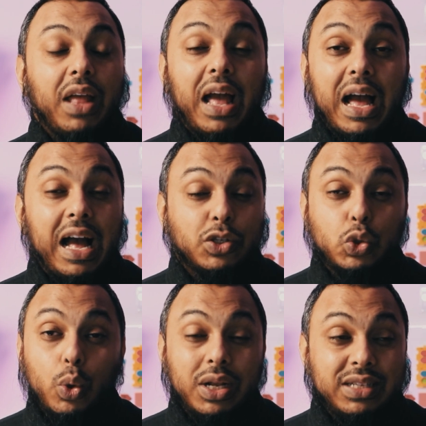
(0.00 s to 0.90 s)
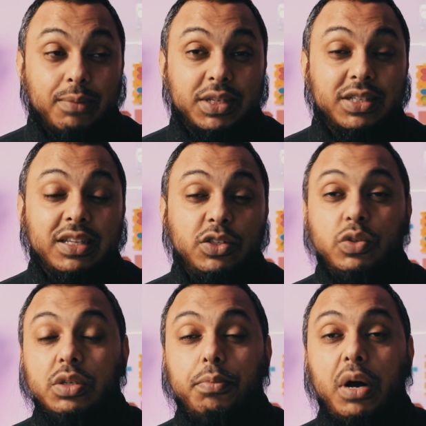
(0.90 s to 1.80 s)
at all attempted this
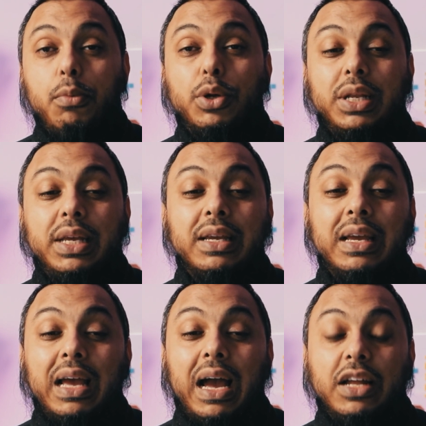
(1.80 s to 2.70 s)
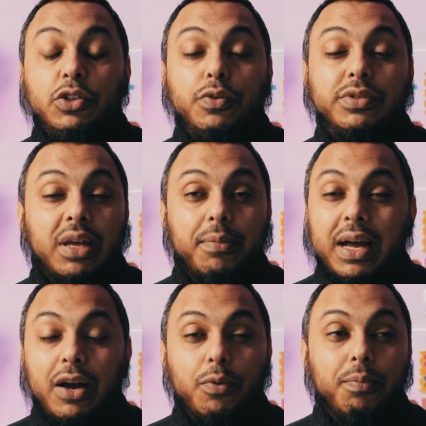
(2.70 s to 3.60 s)
using bar modeling and you
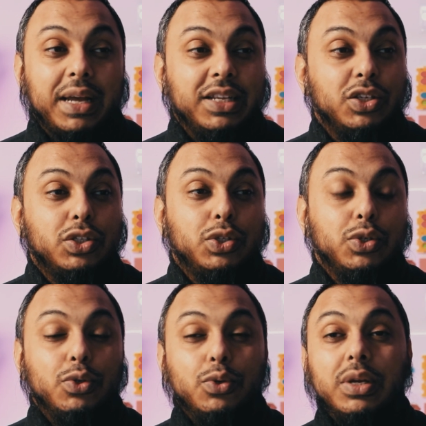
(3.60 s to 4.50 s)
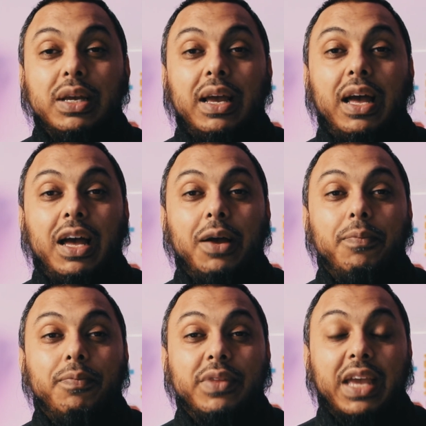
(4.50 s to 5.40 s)
somehow managed to
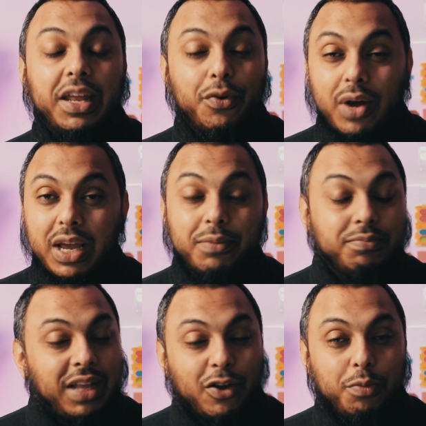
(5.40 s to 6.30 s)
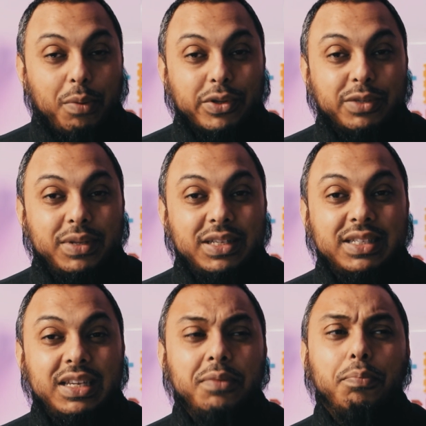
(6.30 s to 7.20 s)
get it right, that could be a
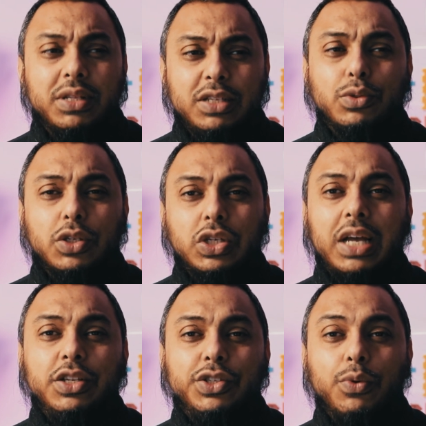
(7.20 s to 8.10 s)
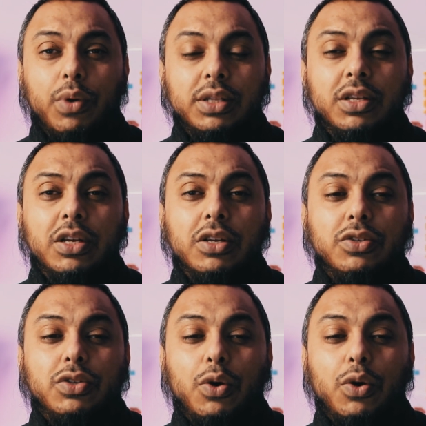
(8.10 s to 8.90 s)
possibility. But this was a challenging one, so